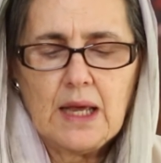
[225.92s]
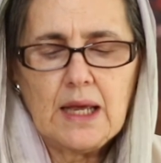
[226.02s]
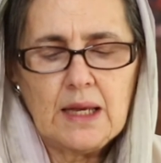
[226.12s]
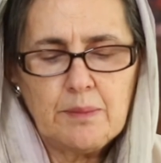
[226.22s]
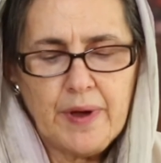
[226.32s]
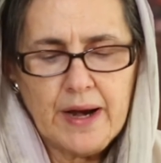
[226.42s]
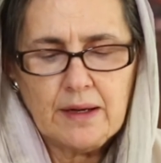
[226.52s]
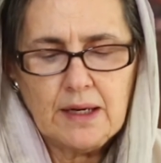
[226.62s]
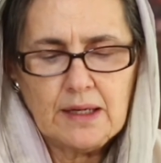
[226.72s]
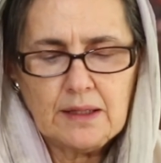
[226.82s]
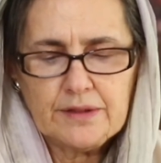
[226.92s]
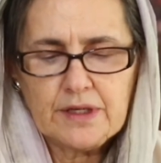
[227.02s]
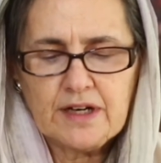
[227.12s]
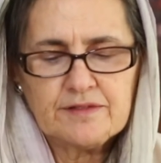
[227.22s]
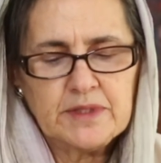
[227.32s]
In parallel, the
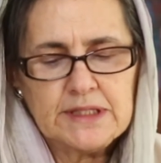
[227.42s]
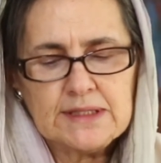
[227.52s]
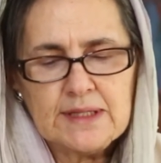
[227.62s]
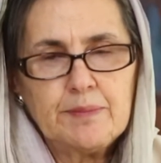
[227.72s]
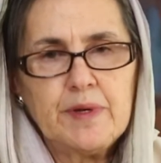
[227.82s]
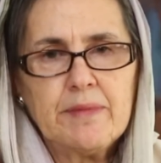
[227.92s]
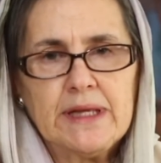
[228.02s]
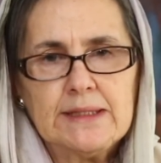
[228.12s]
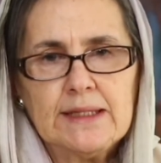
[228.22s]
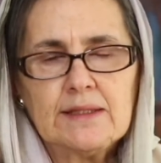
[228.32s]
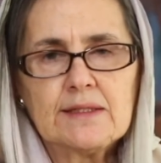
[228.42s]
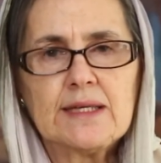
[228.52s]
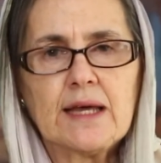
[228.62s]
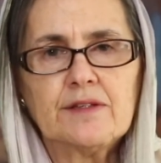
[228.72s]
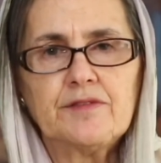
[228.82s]
government is implementing the
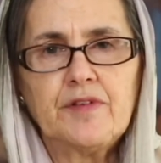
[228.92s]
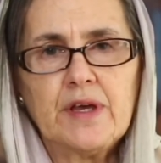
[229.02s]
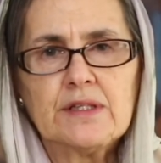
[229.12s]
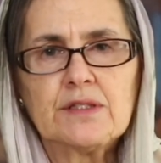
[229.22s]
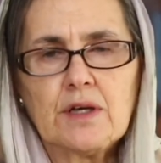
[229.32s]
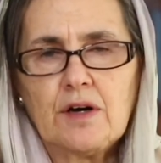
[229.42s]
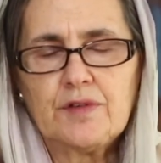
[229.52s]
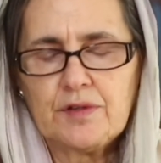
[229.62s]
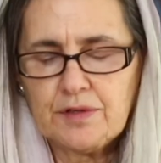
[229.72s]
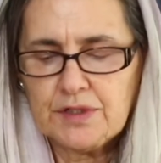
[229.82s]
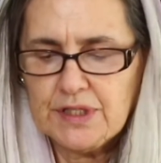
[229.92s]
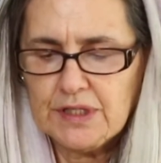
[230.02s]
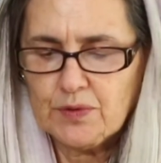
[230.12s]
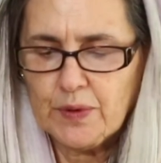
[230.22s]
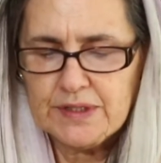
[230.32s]
second phase of the
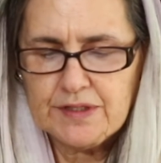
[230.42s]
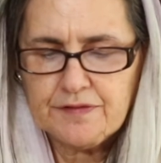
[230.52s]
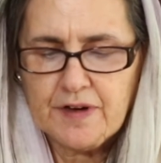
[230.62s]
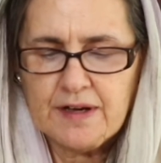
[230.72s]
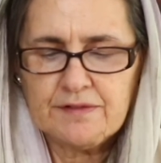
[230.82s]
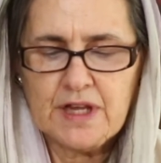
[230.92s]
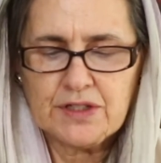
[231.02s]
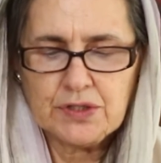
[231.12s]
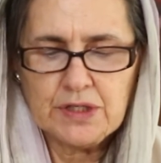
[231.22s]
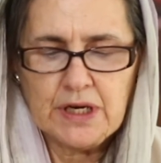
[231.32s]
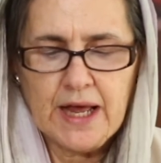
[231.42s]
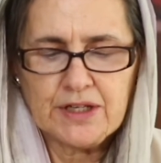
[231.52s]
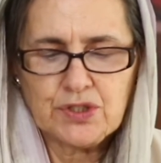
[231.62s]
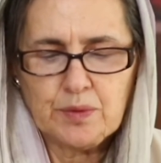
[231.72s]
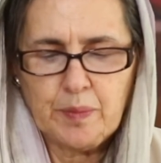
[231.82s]
1325 National
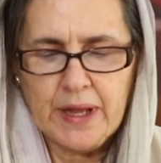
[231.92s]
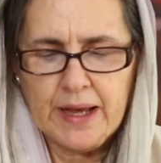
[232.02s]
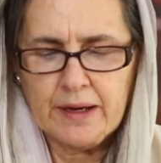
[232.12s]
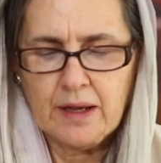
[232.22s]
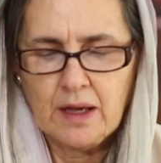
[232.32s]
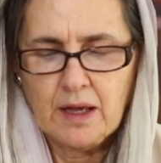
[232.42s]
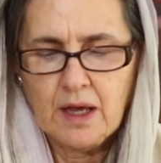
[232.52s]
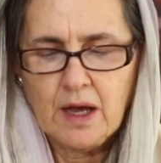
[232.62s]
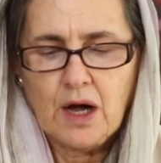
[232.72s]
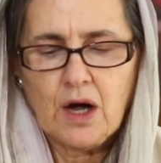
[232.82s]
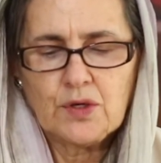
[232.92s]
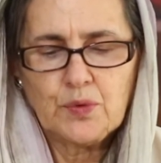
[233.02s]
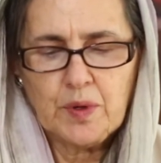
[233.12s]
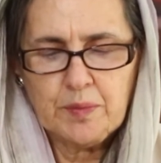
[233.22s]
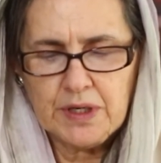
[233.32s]
Action Plan on
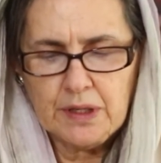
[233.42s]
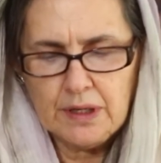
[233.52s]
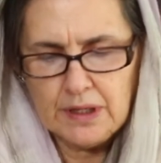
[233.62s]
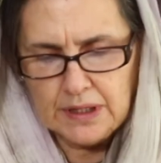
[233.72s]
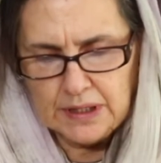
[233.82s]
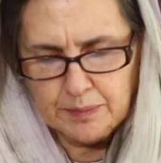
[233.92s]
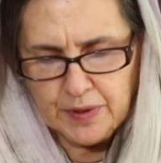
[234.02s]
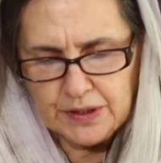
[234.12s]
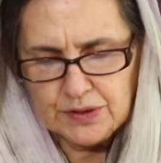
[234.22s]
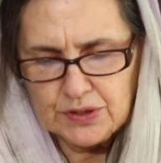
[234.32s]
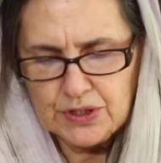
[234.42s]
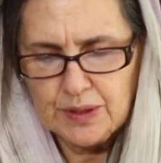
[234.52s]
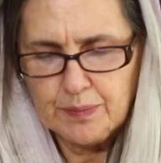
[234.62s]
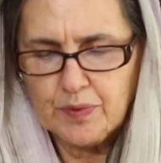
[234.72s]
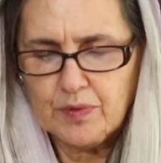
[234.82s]
Women in
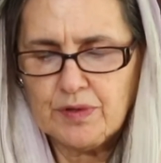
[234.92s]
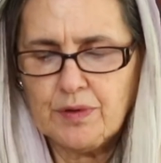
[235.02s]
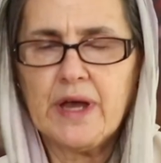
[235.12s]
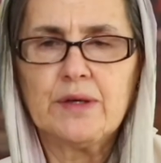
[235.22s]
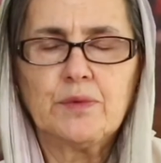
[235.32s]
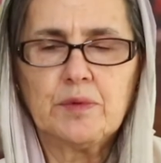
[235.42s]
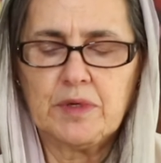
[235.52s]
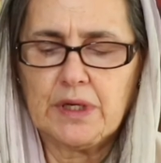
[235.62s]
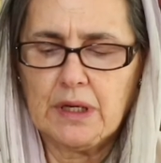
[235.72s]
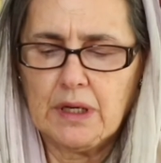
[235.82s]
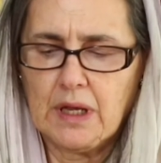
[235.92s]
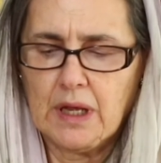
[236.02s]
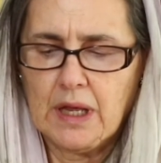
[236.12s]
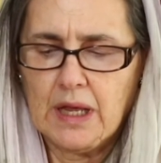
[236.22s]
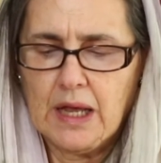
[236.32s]
partnership with UN Women
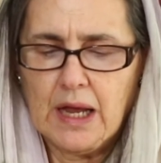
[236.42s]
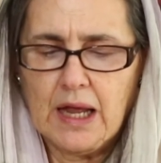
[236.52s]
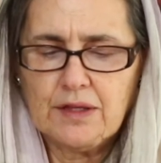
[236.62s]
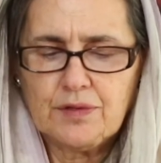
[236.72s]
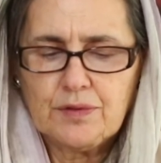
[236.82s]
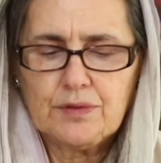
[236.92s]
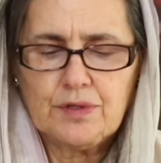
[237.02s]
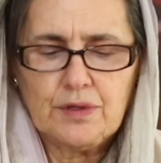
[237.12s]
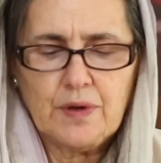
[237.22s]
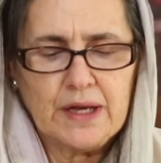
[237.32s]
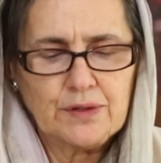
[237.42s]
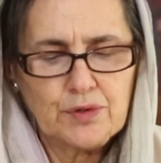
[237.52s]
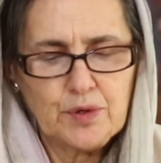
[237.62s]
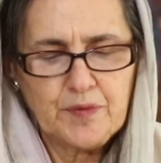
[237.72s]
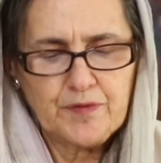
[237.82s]
and through the UN
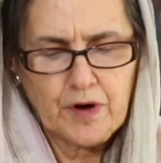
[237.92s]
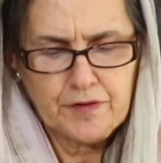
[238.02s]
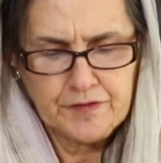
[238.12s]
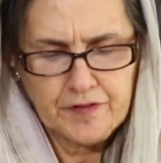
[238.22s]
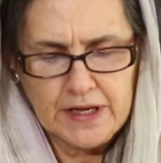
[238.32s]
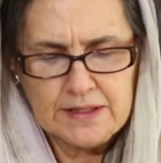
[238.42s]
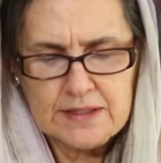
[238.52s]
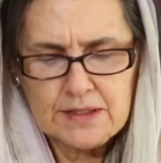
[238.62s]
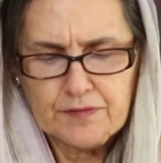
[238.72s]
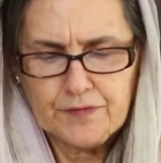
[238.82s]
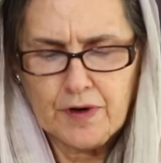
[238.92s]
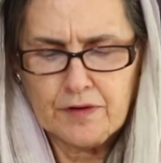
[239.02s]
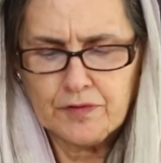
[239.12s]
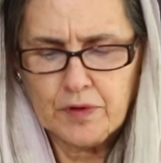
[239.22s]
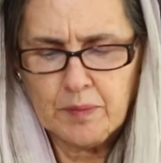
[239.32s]
Group of Friends
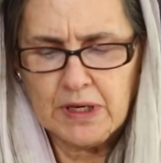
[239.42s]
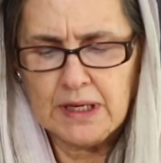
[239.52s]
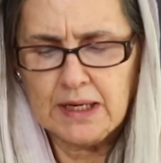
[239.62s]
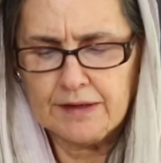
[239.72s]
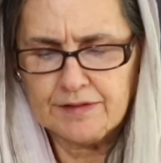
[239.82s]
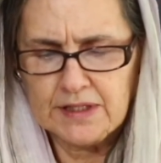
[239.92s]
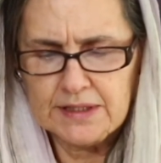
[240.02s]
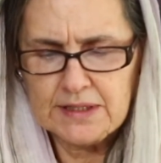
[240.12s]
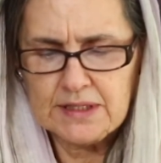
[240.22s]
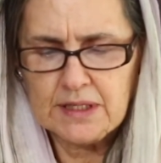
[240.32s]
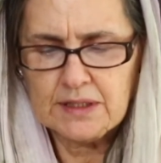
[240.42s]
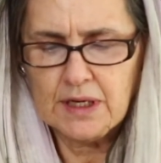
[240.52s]
of Women in Afghanistan.